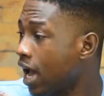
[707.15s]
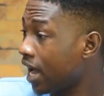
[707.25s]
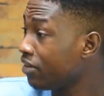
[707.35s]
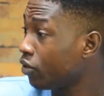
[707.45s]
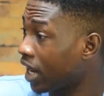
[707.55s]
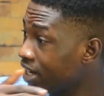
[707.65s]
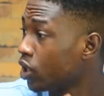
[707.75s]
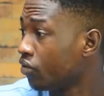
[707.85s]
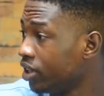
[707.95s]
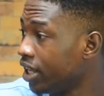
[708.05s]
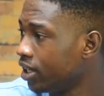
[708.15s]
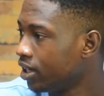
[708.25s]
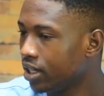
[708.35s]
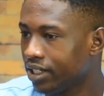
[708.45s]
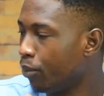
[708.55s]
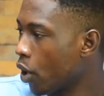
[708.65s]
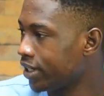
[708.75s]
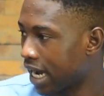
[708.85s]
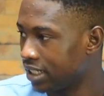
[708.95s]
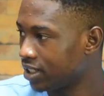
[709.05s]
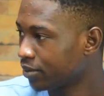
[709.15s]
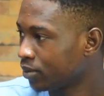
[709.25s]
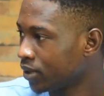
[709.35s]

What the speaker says: And even at the end of the day, the boy died.